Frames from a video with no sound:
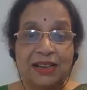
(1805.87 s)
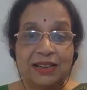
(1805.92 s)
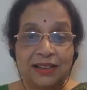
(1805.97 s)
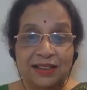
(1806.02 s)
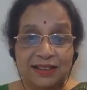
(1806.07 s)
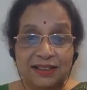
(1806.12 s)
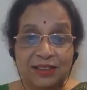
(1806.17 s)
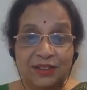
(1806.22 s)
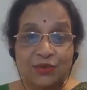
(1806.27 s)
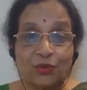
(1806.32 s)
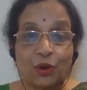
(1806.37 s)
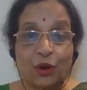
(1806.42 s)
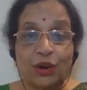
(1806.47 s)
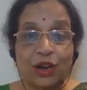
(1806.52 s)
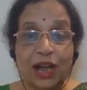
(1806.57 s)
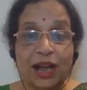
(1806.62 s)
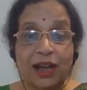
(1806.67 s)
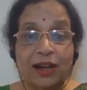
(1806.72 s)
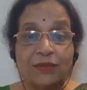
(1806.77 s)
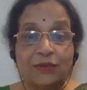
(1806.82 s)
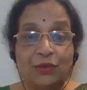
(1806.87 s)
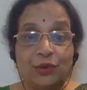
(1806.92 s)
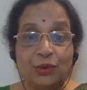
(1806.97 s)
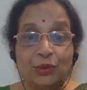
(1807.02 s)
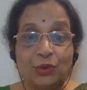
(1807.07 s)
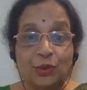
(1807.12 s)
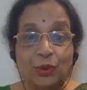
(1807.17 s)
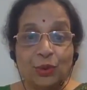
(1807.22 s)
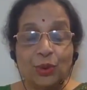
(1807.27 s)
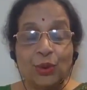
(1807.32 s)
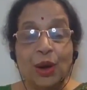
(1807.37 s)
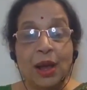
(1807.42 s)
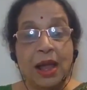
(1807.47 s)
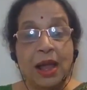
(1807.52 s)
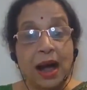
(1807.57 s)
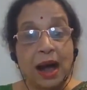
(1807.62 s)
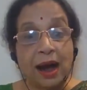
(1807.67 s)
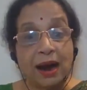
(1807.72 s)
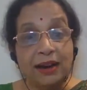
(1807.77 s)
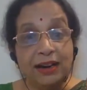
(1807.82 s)
This is what I have to know.
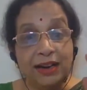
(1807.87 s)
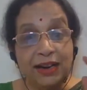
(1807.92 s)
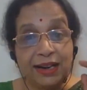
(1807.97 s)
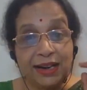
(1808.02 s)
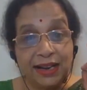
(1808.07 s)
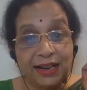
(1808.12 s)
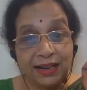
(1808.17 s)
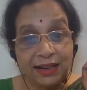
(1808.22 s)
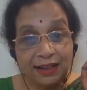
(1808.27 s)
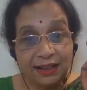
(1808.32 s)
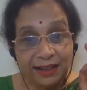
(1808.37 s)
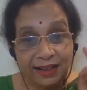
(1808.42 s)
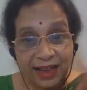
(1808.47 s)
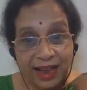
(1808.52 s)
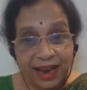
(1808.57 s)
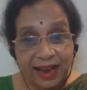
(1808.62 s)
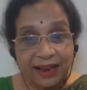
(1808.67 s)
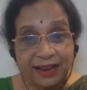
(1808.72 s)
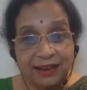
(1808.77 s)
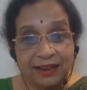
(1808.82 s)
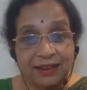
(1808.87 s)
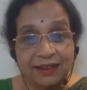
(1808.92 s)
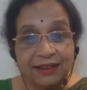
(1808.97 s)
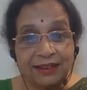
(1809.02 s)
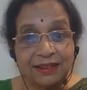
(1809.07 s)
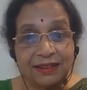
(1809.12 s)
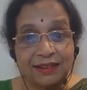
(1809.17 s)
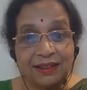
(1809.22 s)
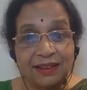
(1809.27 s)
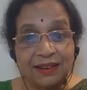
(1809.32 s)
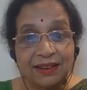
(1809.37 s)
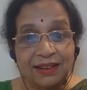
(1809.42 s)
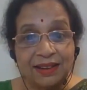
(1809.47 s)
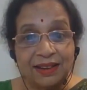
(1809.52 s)
Until then,